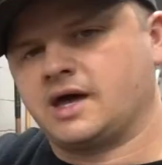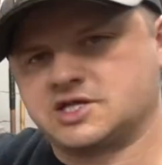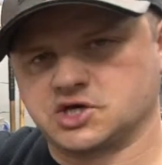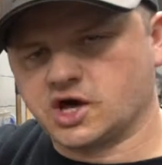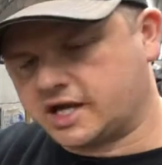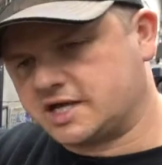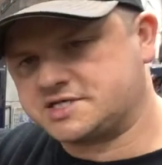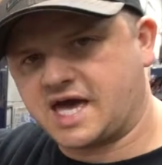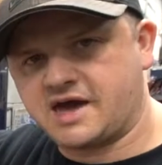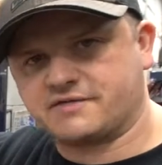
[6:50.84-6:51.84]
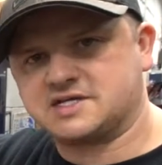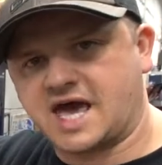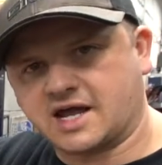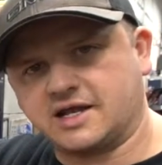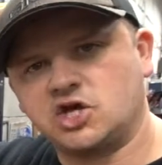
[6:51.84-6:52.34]
it's looking to save the
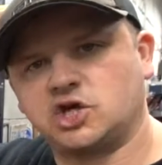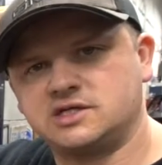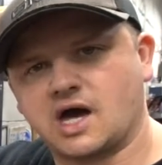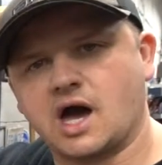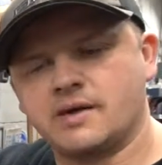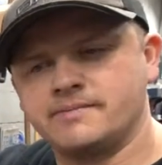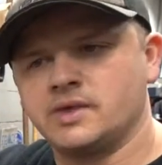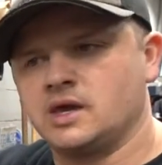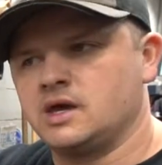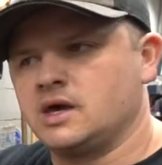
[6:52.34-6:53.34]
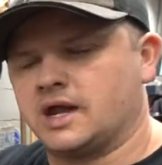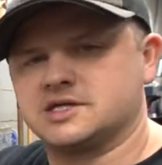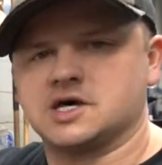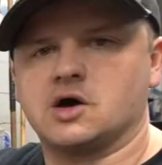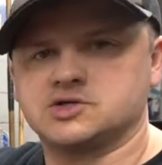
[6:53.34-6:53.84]
technician time, and
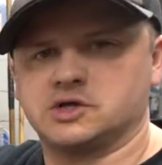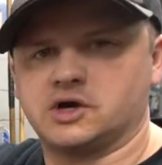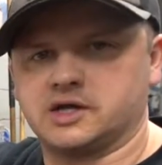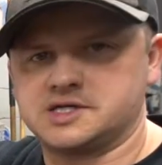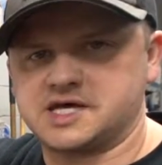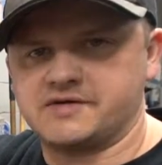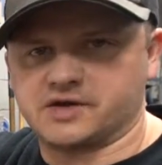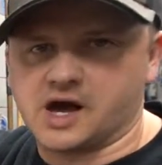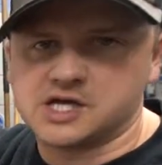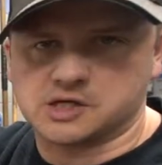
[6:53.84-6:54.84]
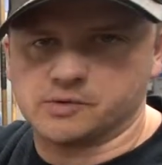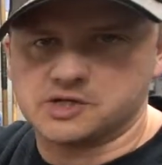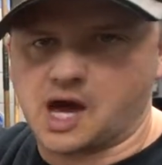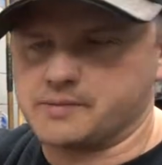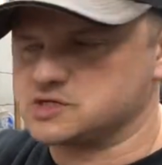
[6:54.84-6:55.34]
it's also looking to save the customer
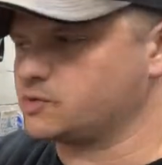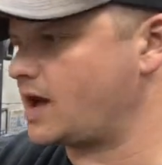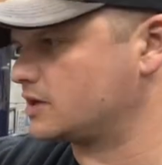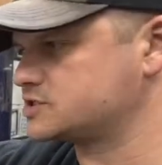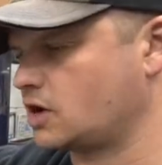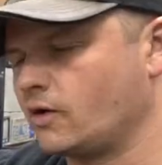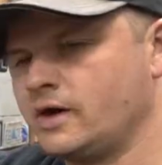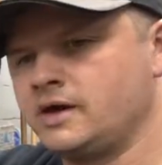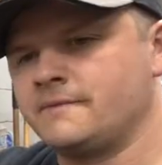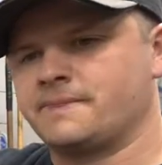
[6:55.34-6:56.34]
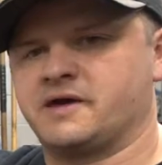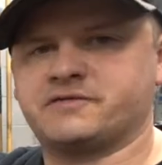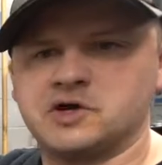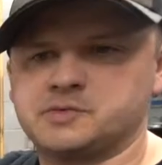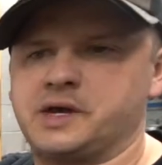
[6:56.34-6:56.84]
time as well. So
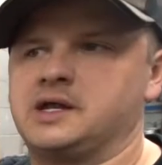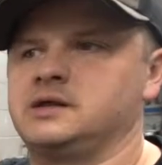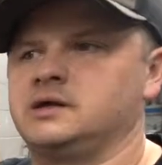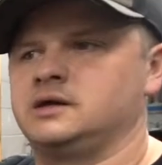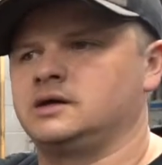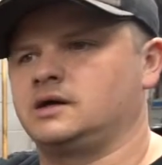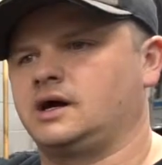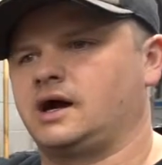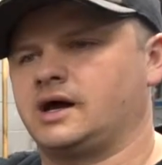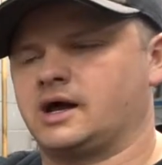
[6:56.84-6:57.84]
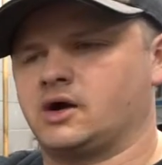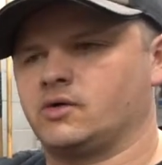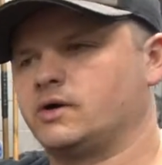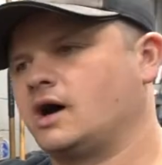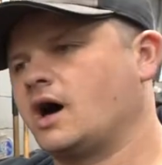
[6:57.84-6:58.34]
if there's been
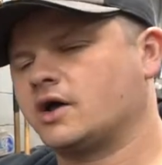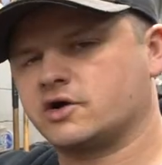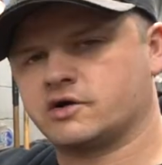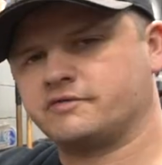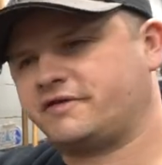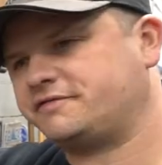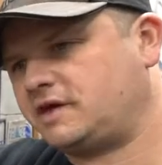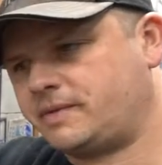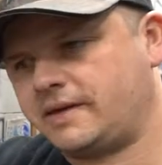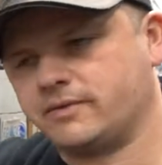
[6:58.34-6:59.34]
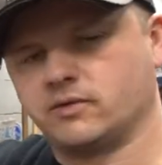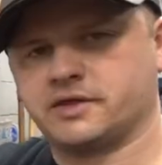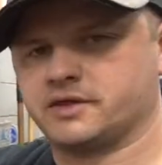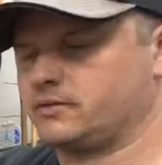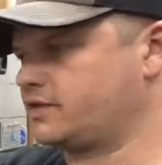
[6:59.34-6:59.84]
150 people
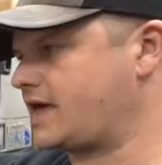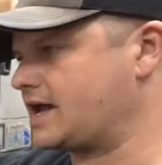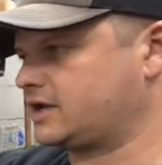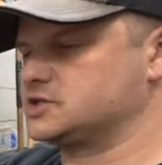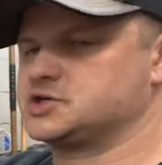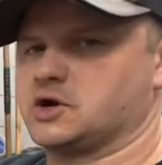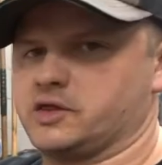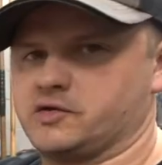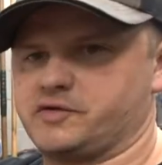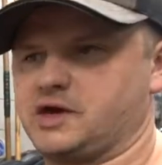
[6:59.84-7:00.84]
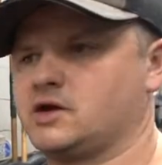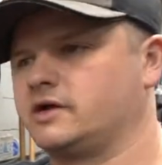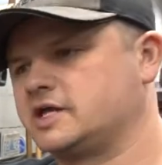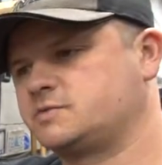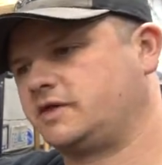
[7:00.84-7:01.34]
with that concern in their
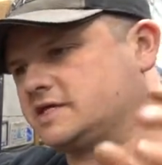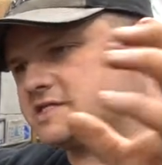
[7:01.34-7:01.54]
vehicle, and it's been the